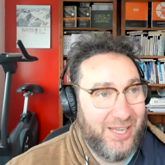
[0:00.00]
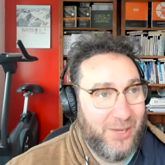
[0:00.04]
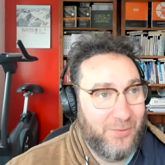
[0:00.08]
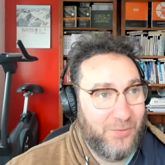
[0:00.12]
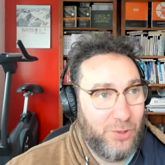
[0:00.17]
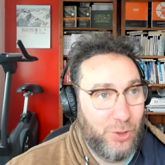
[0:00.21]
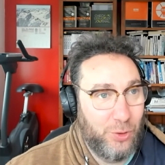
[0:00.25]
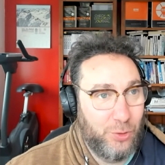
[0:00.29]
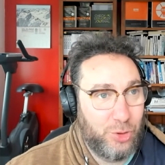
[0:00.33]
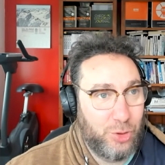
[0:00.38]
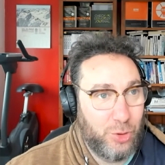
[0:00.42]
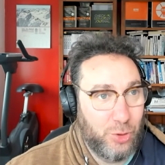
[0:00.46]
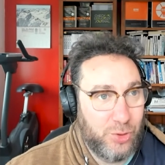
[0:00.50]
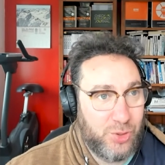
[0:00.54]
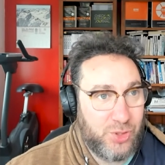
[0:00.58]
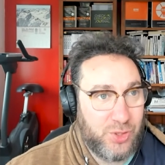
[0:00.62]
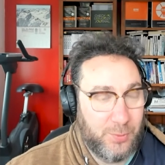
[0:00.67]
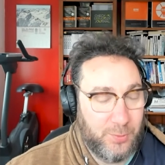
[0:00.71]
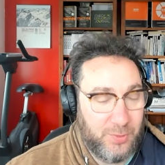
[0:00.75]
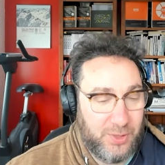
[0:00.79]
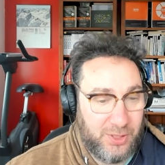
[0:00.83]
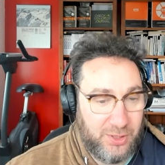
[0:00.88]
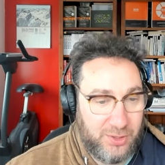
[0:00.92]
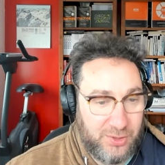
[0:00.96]
you do
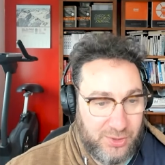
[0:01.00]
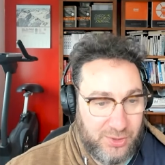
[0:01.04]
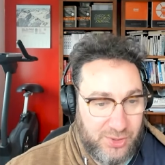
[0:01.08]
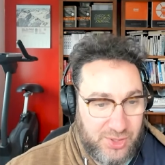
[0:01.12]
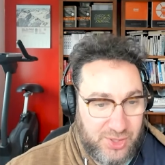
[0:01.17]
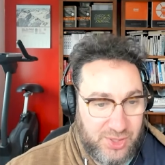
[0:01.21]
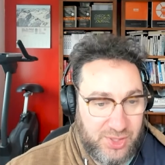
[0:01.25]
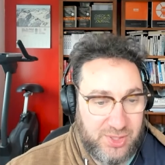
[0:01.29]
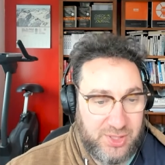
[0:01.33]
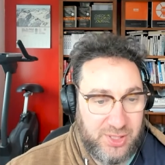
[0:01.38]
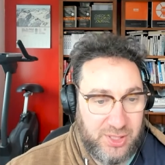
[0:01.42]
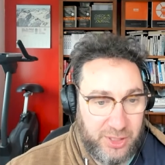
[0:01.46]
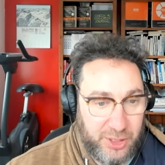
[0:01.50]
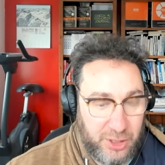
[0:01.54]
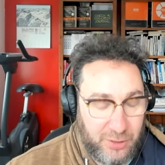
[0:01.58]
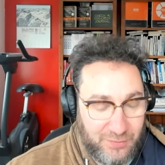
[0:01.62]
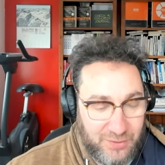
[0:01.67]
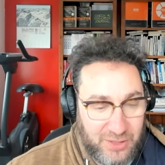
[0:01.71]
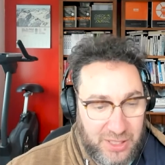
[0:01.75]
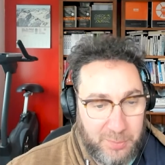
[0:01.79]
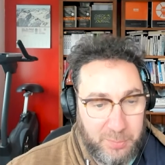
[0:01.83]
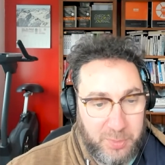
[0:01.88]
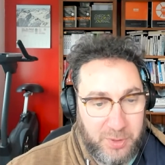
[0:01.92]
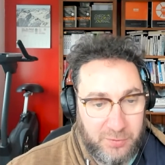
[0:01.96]
something consistently over
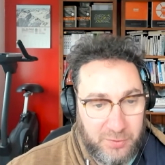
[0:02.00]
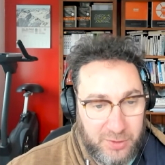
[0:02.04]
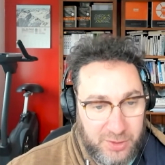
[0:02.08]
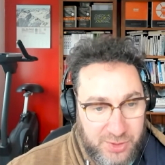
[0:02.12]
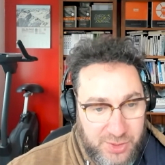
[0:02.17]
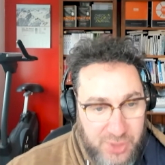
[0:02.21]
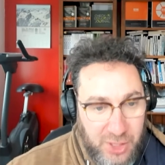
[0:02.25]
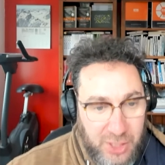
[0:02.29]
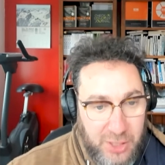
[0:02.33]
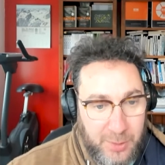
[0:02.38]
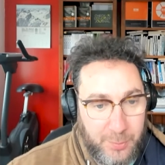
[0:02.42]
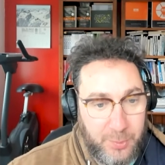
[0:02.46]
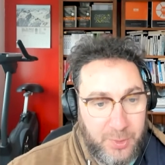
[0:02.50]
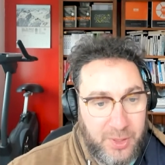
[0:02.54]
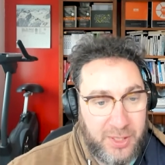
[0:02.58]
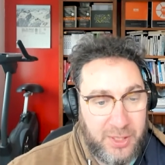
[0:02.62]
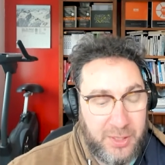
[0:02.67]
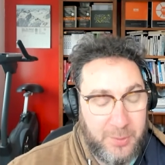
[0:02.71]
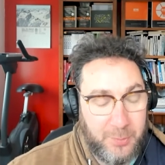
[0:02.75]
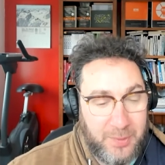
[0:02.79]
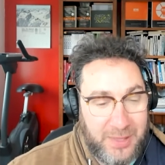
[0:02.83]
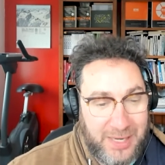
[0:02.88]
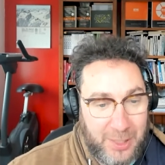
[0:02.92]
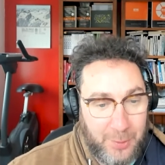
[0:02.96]
that period of time, then
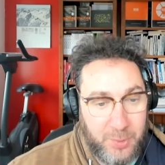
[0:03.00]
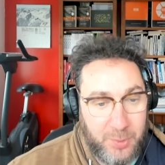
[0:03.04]
it now